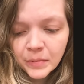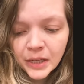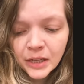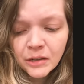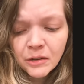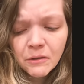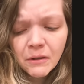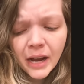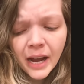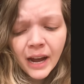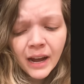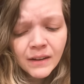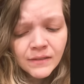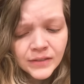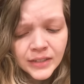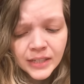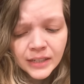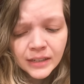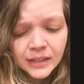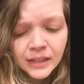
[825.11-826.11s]
And you don't
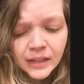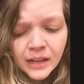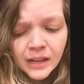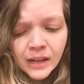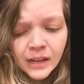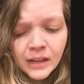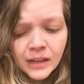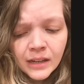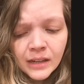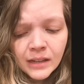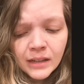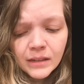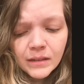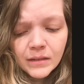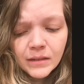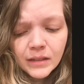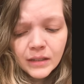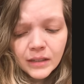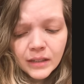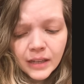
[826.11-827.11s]
have to
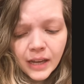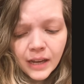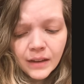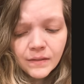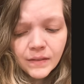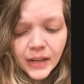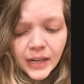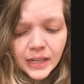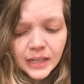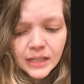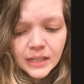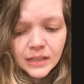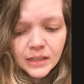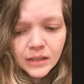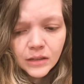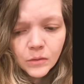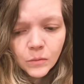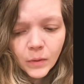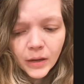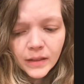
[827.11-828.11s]
cave in
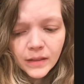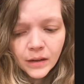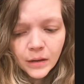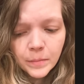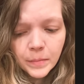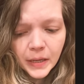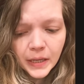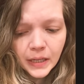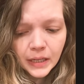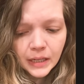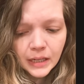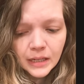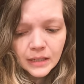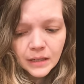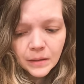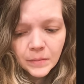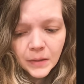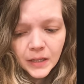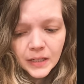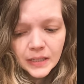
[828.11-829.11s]
to what their opinion is.
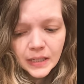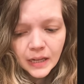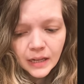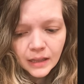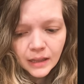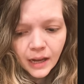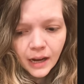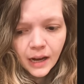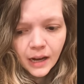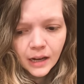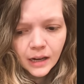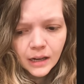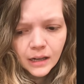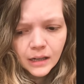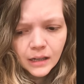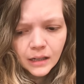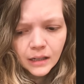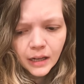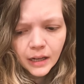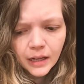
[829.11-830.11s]
I'm not saying
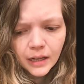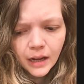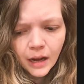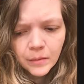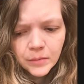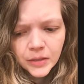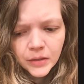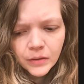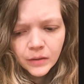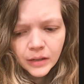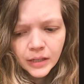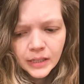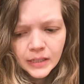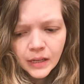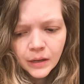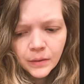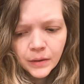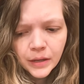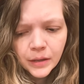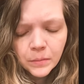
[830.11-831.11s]
that. Like, absolutely
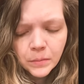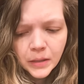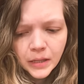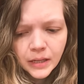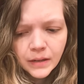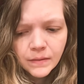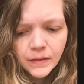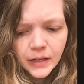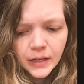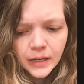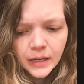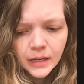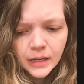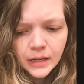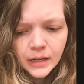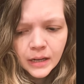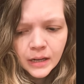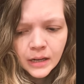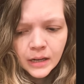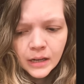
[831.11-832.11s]
say what you believe in
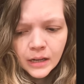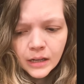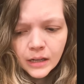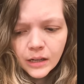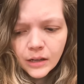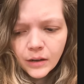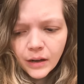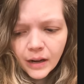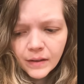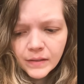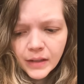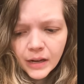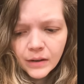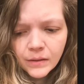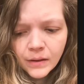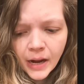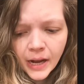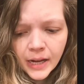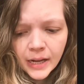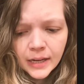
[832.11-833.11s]
and you have that
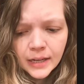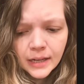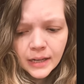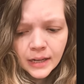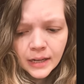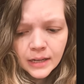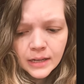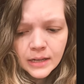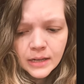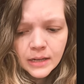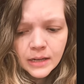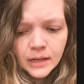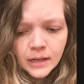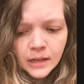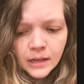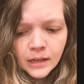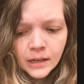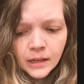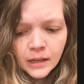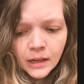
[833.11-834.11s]
right and
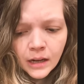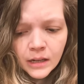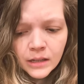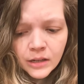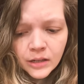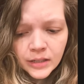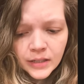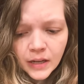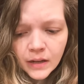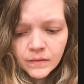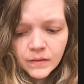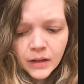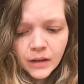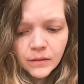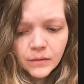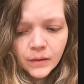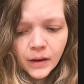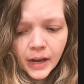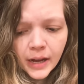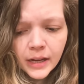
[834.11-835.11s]
others have
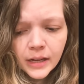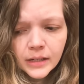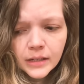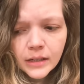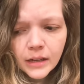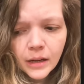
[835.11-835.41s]
that right.